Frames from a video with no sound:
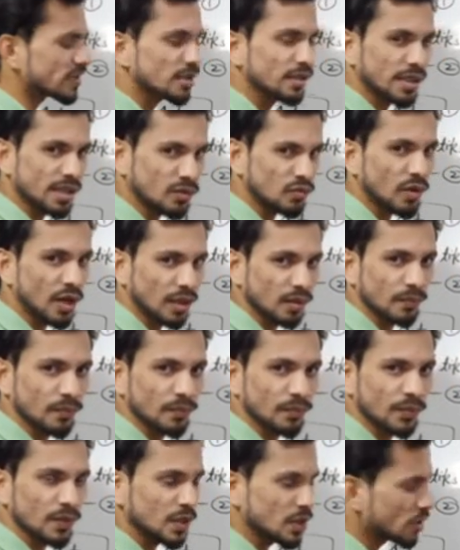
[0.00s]
than 1.
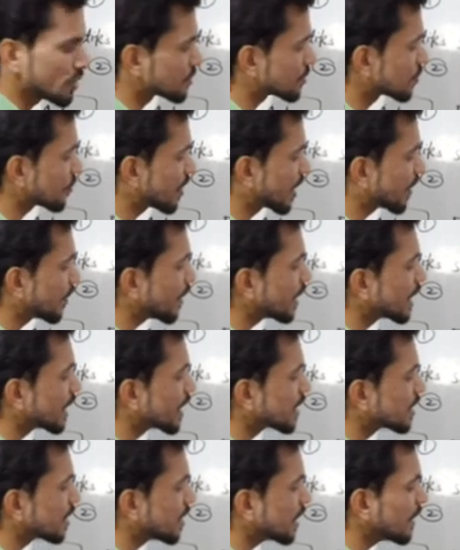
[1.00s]
So whenever
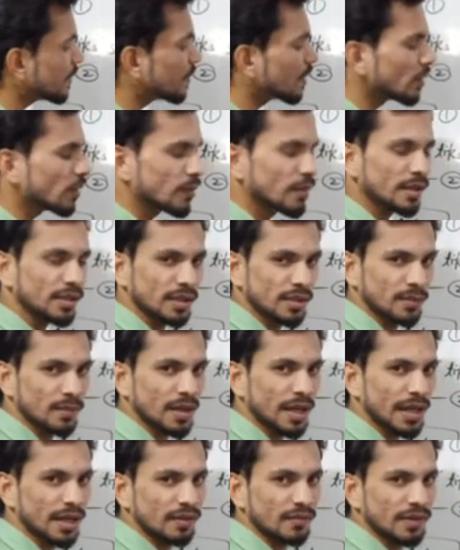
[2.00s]
delta t will be
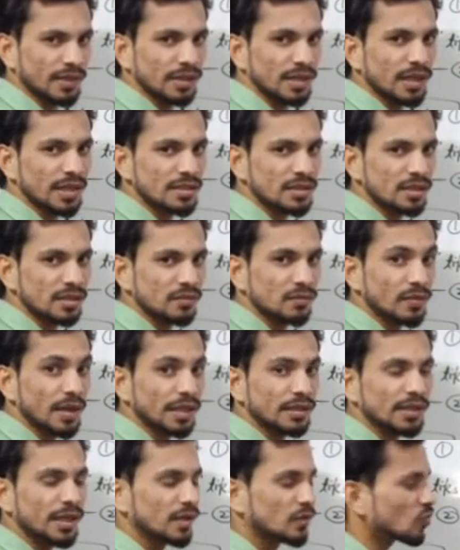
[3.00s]
multiplied by the lesser
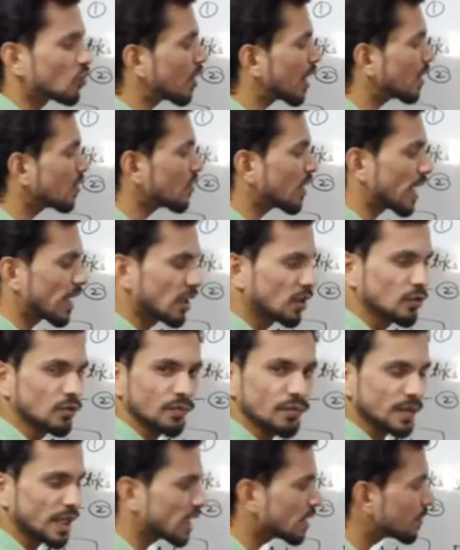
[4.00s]
than 1 value,
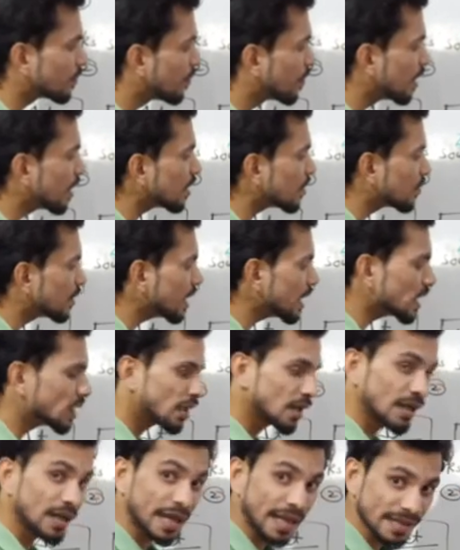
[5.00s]
it will be
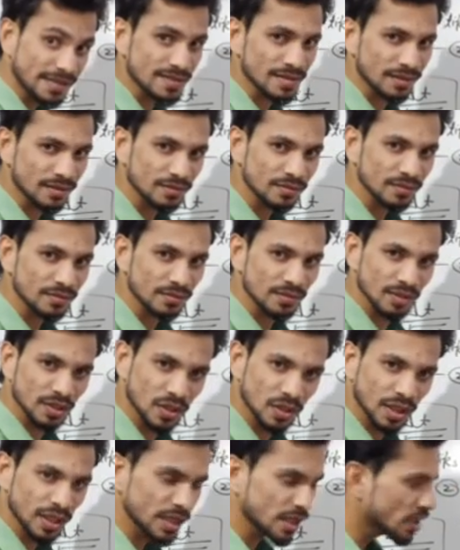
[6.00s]
lesser.
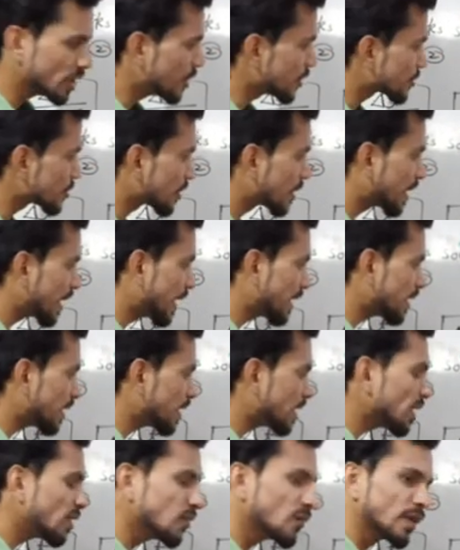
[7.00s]
Okay, so delta
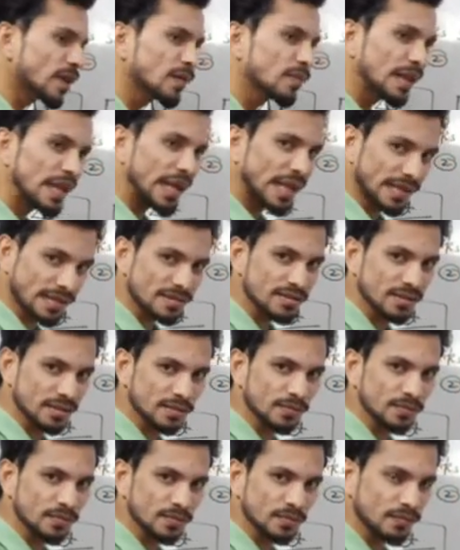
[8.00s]
t will be lesser
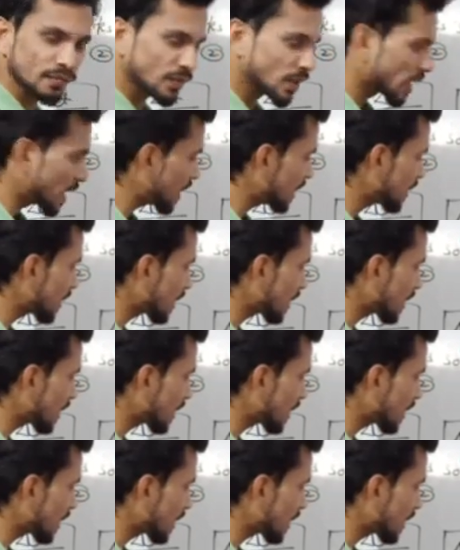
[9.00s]
in the